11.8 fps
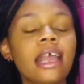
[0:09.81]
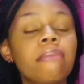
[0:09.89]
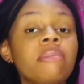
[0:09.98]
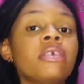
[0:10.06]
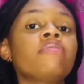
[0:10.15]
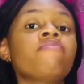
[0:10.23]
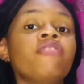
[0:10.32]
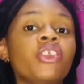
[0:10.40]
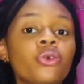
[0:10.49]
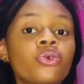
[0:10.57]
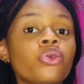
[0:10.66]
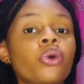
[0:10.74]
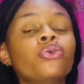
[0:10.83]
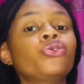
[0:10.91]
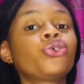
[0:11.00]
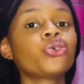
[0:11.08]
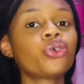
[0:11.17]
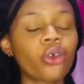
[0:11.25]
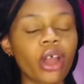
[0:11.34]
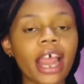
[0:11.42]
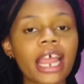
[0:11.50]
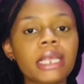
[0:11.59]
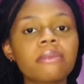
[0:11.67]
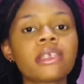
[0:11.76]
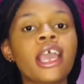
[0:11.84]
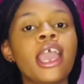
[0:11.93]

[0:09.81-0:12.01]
I make videos on true crimes,